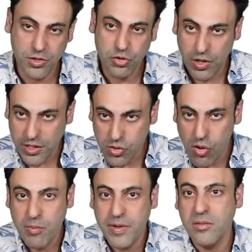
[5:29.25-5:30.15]
We try to
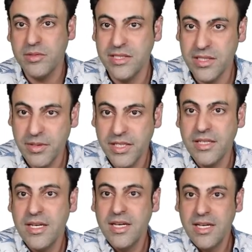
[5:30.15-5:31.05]
open up a little
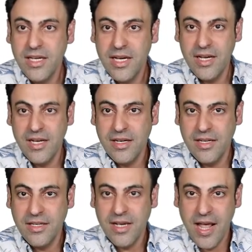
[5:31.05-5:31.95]
bit
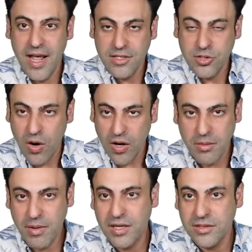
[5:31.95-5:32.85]
and talk
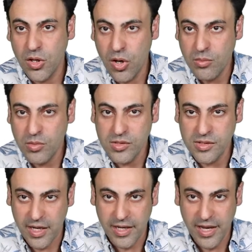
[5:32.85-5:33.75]
about
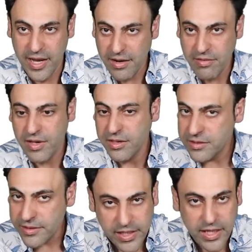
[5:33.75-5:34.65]
almost like anything
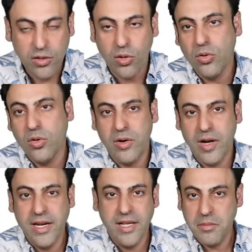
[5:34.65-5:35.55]
clinical
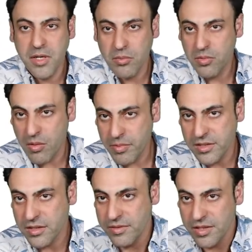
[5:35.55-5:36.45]
or any chemical
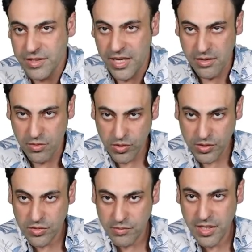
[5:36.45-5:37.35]
properties of them, that in
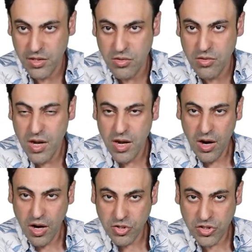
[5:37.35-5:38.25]
order to make you
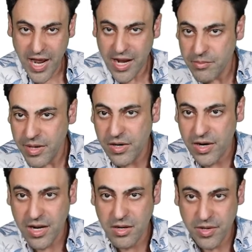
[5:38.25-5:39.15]
understand it better,
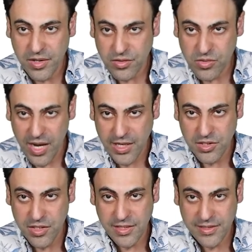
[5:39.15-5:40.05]
and better to
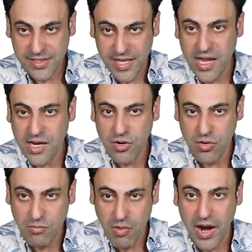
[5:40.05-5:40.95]
actually stay in
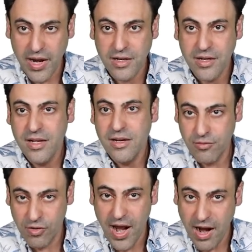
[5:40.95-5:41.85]
your mind
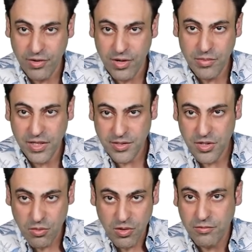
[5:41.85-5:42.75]
forever, because
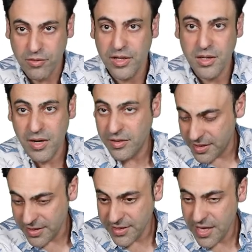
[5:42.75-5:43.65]
you don't want to forget about
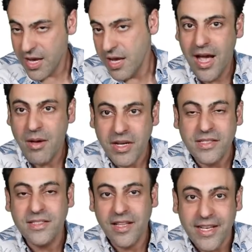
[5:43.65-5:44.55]
these. And
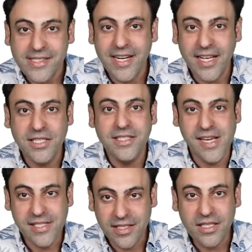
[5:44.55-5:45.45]
because glycine actually
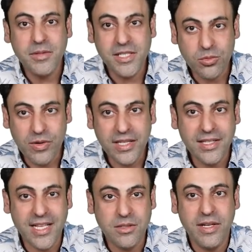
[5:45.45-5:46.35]
tastes a little bit sweet,
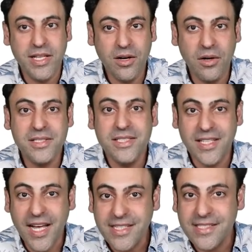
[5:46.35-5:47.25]
that's why they call it
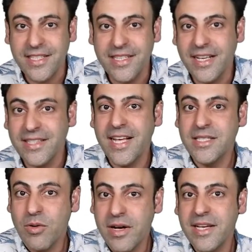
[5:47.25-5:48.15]
glycine, and
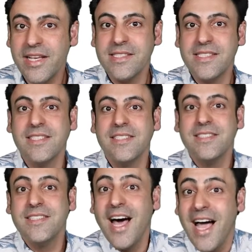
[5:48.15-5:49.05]
that's why it's
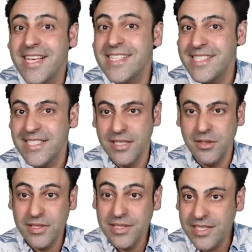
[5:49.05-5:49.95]
glyce,
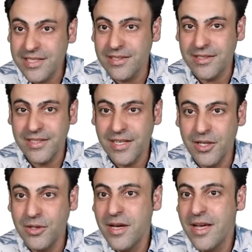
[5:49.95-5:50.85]

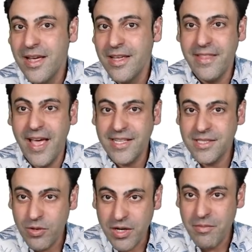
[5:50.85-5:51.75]
glycer,
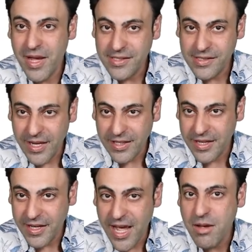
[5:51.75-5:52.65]
that's what it makes like
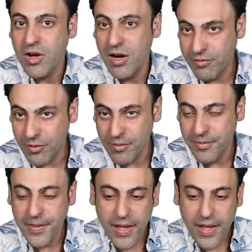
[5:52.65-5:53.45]
the name come from.